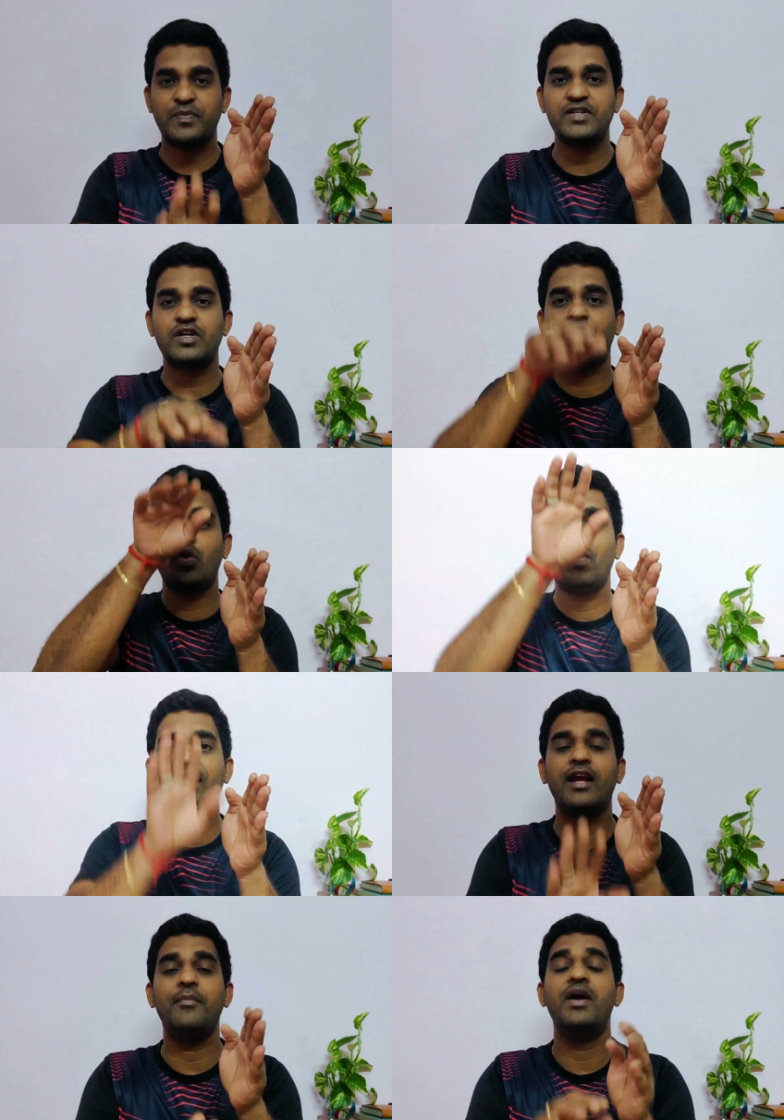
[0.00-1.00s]
suspense account
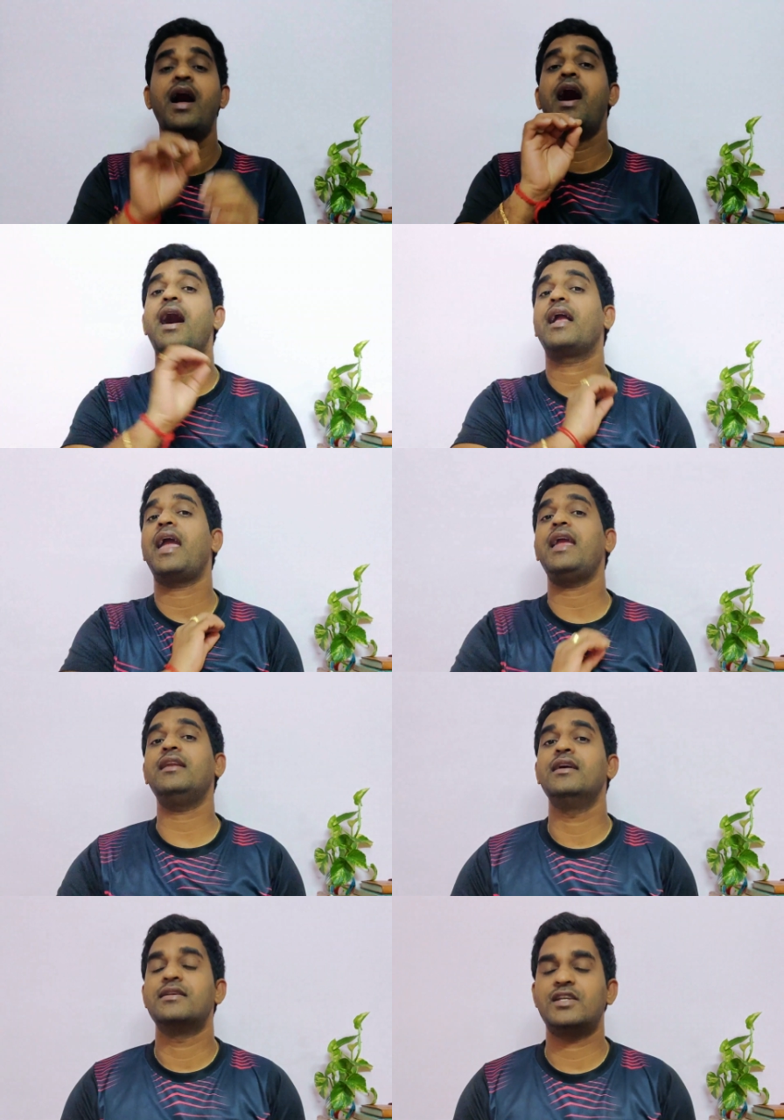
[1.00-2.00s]
will come. Again,